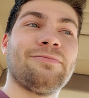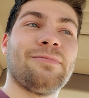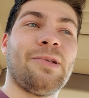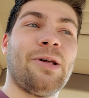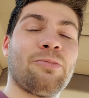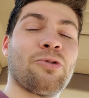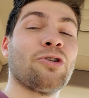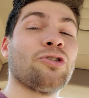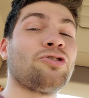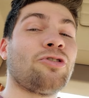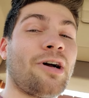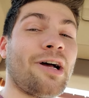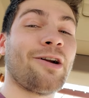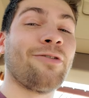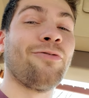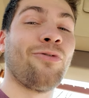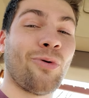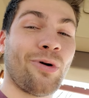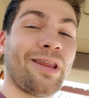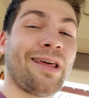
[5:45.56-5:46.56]
I'm going to try to
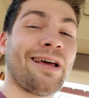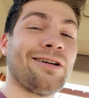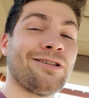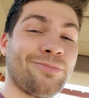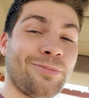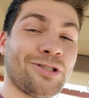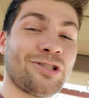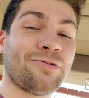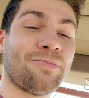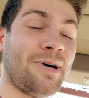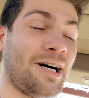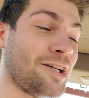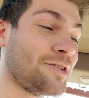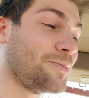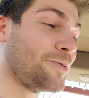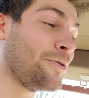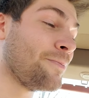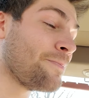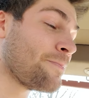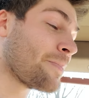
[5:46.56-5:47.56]
avoid that as much as
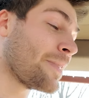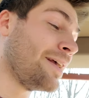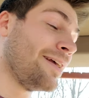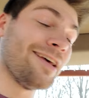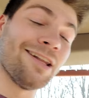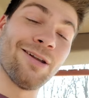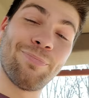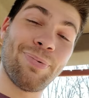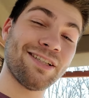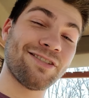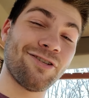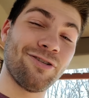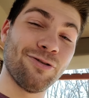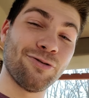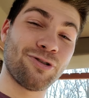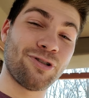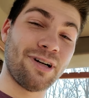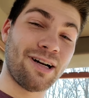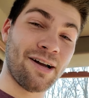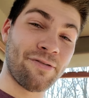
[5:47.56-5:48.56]
possible. And the best
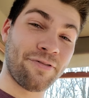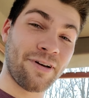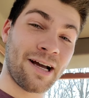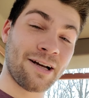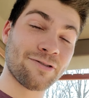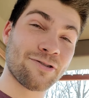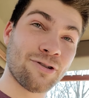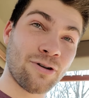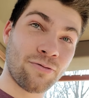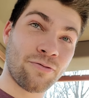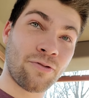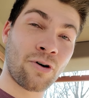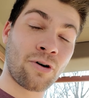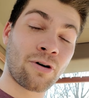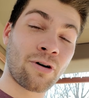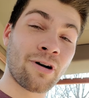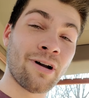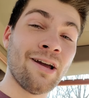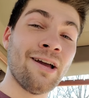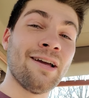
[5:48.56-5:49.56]
solution I found so
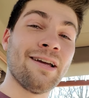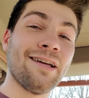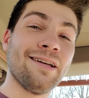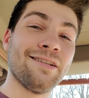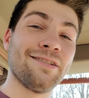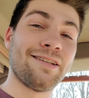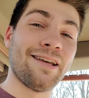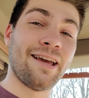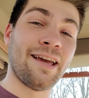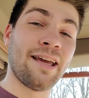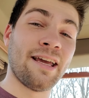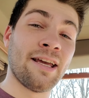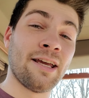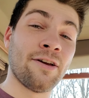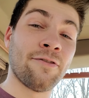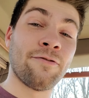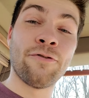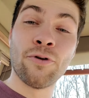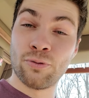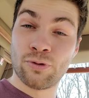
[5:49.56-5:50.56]
far is
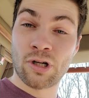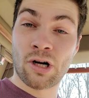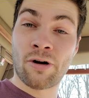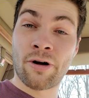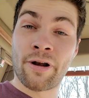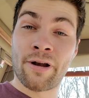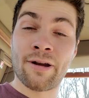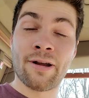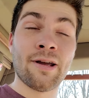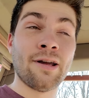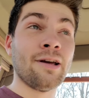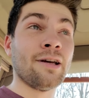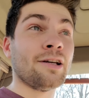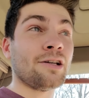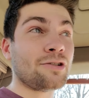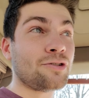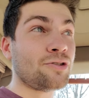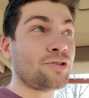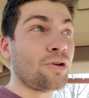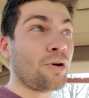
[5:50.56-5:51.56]
a futon.
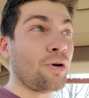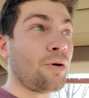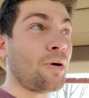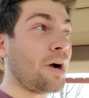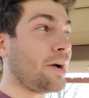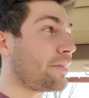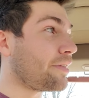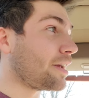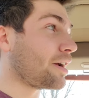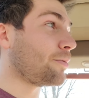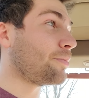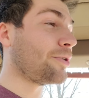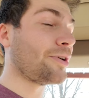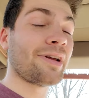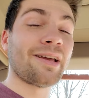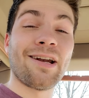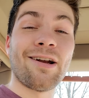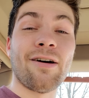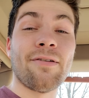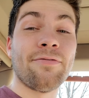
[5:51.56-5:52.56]
So I think I'm going
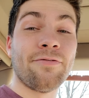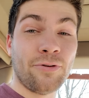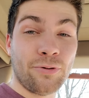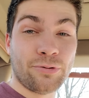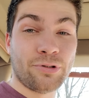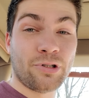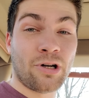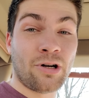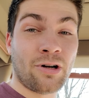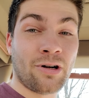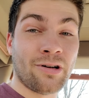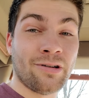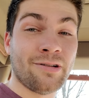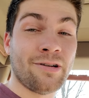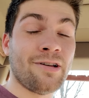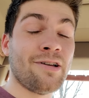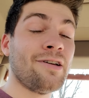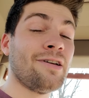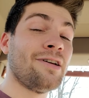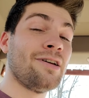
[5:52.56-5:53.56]
to get a futon
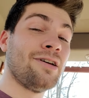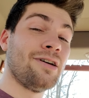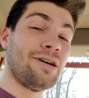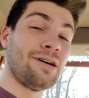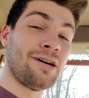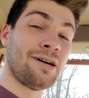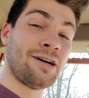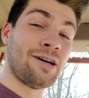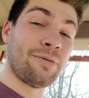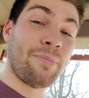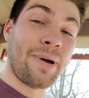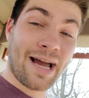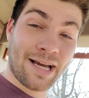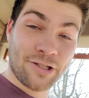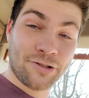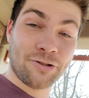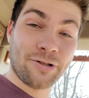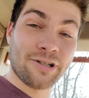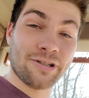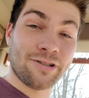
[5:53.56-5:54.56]

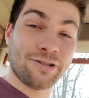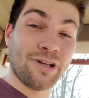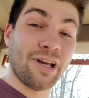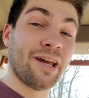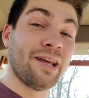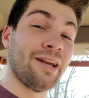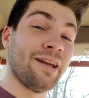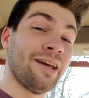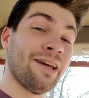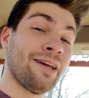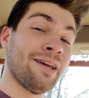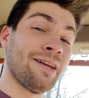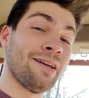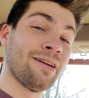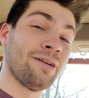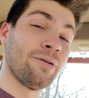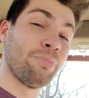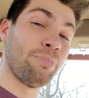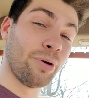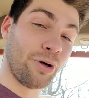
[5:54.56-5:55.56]
mattress and
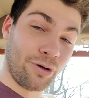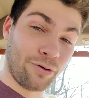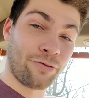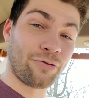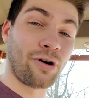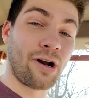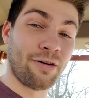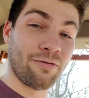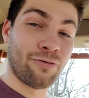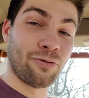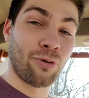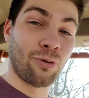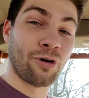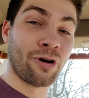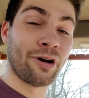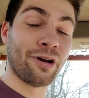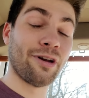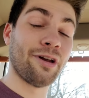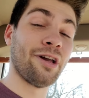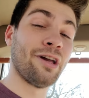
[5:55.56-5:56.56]
then build a frame
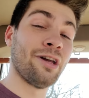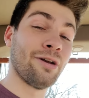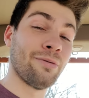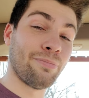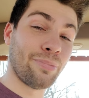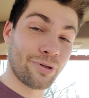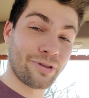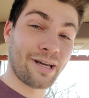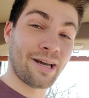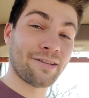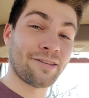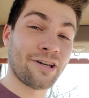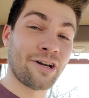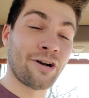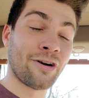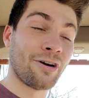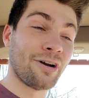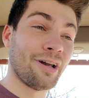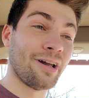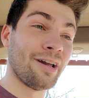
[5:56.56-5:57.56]
for it and put that
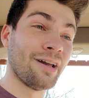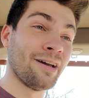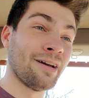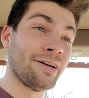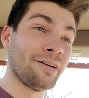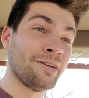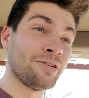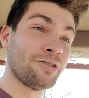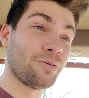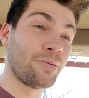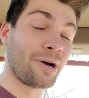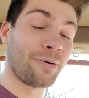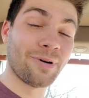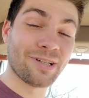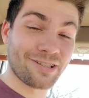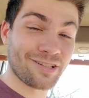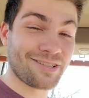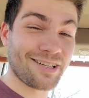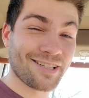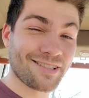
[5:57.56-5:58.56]
there. And when I
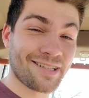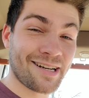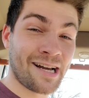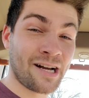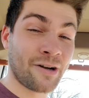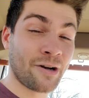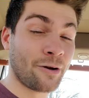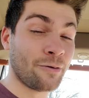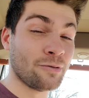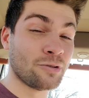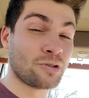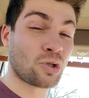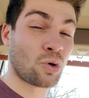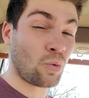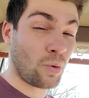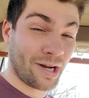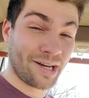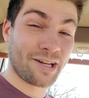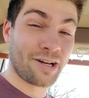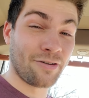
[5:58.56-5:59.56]
went to test it out, it was
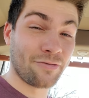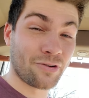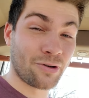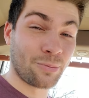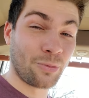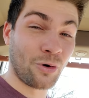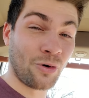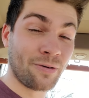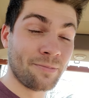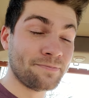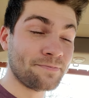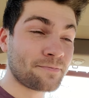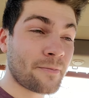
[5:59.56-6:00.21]
quite comfortable.